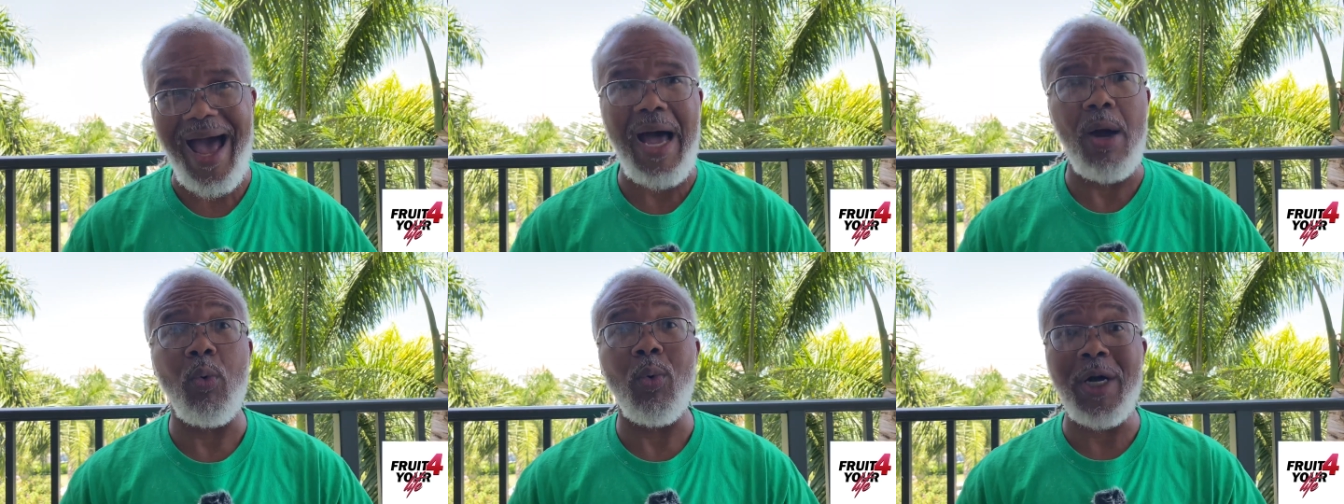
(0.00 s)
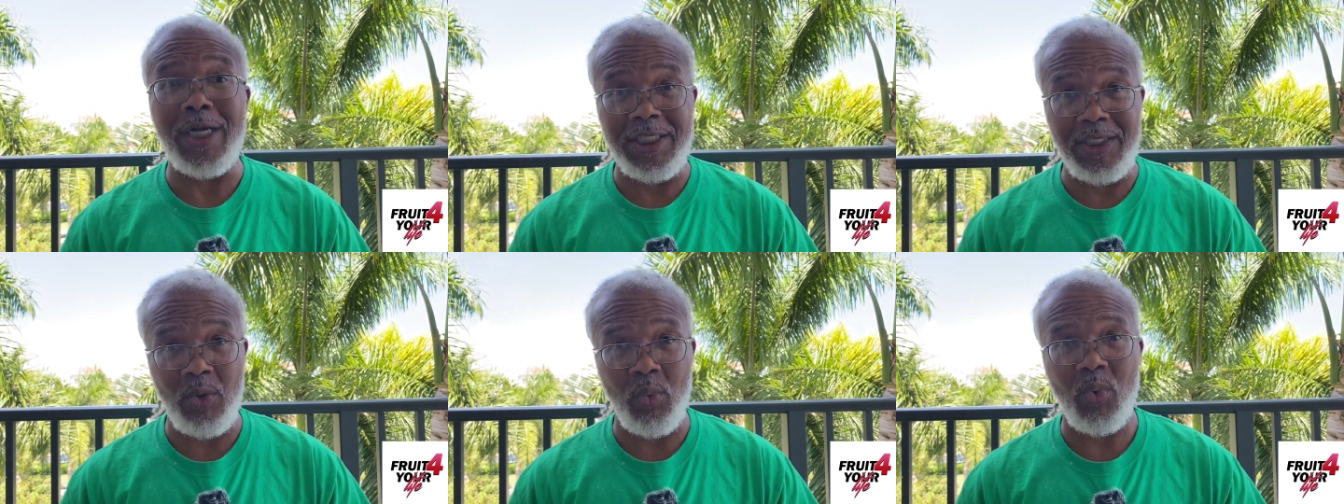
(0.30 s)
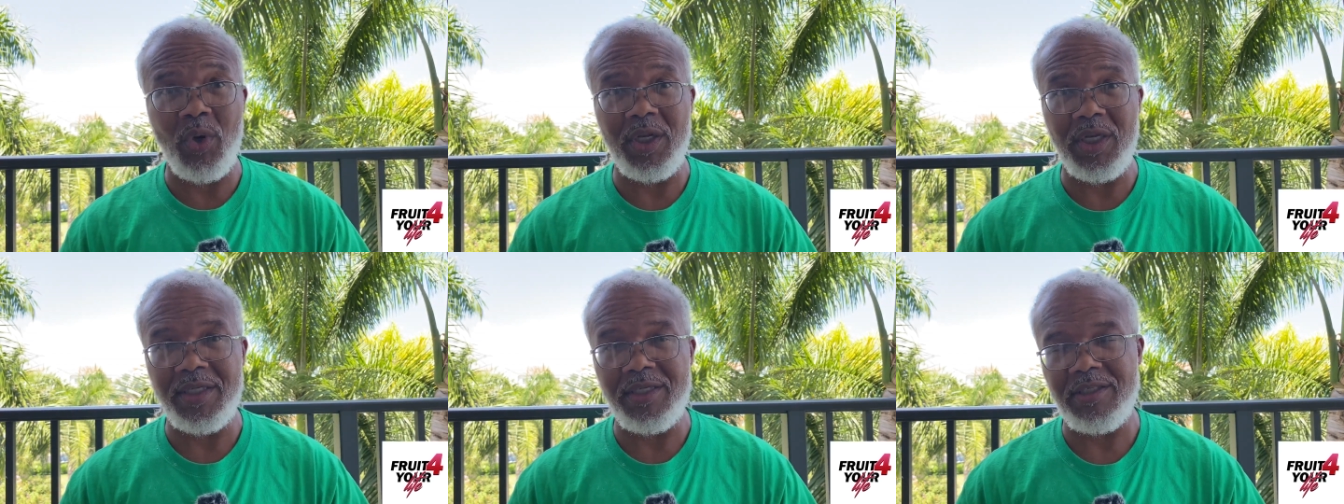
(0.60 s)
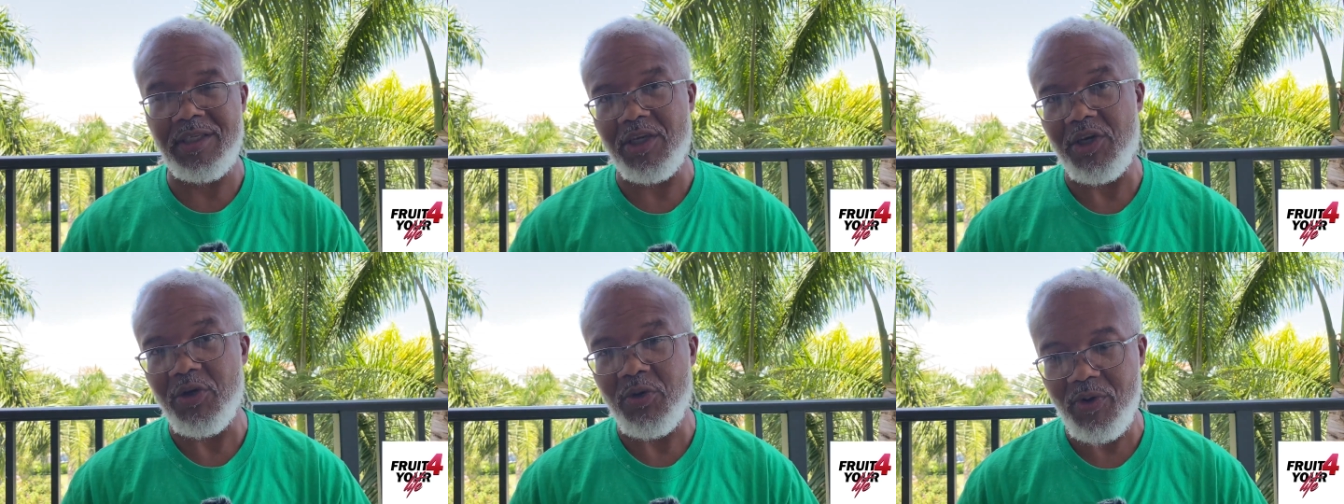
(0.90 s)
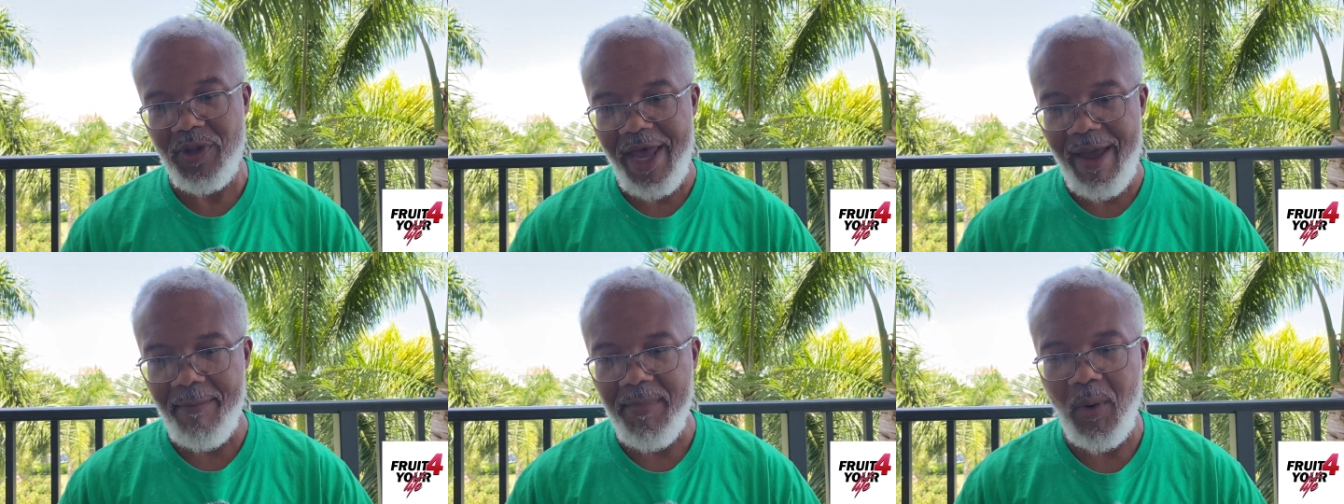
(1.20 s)
I wasn't willing to do
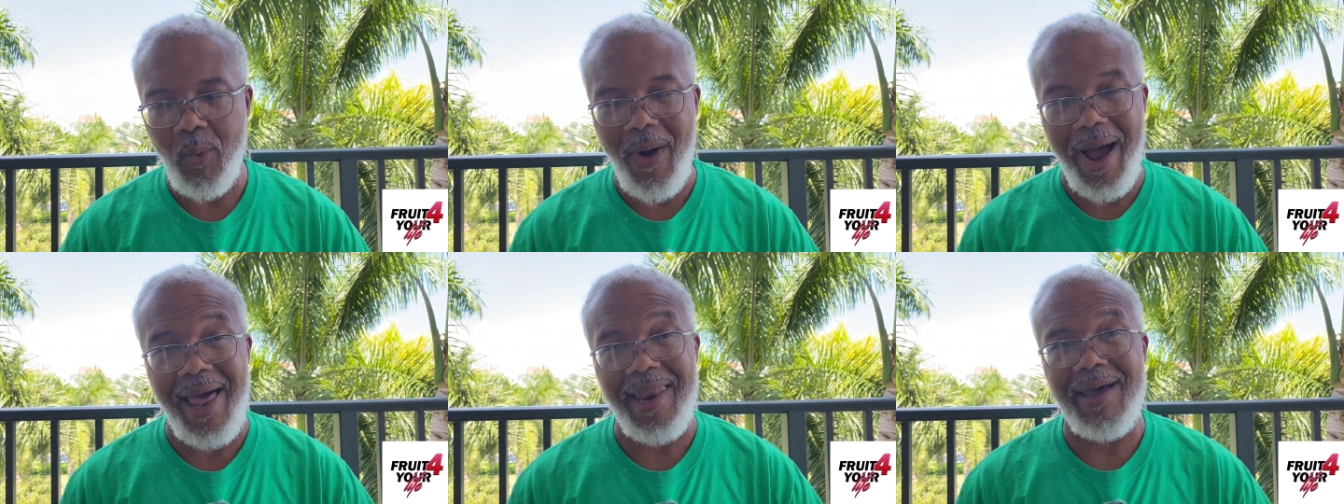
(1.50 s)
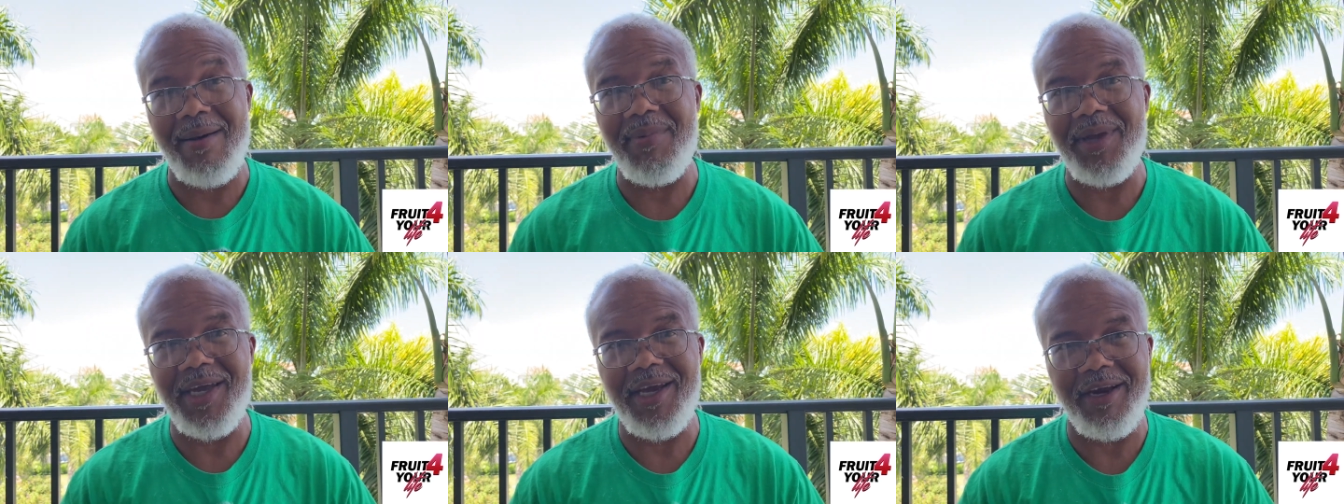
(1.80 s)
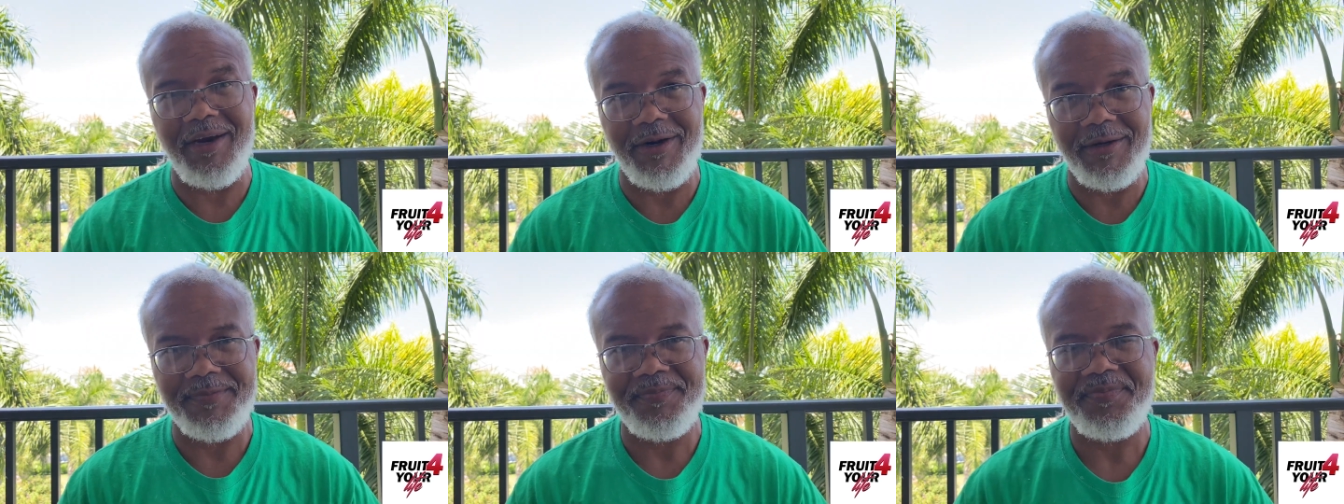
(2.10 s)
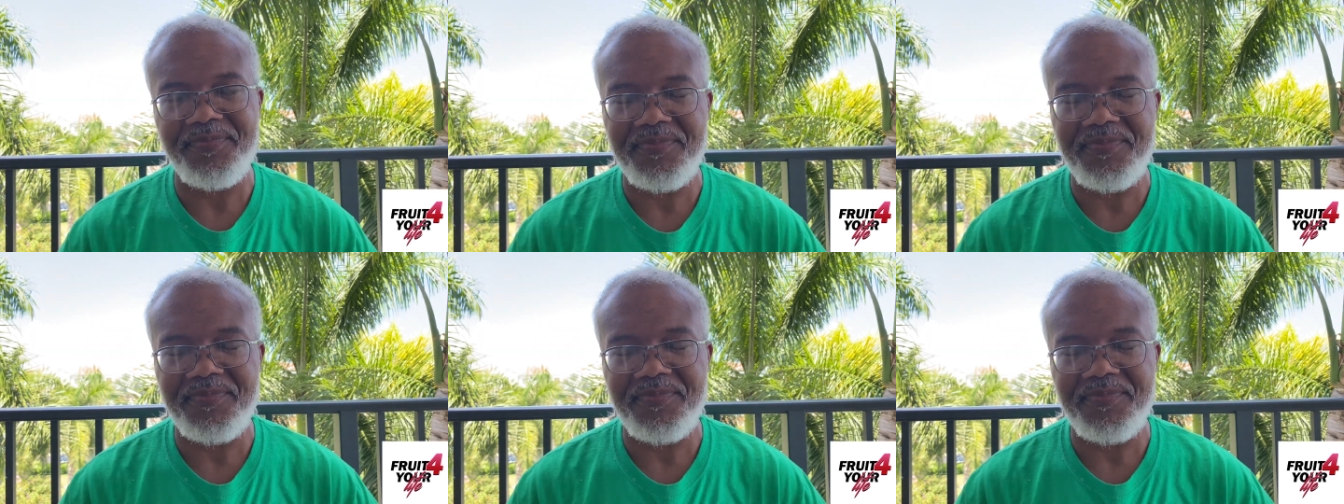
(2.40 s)
that. But while I'm here,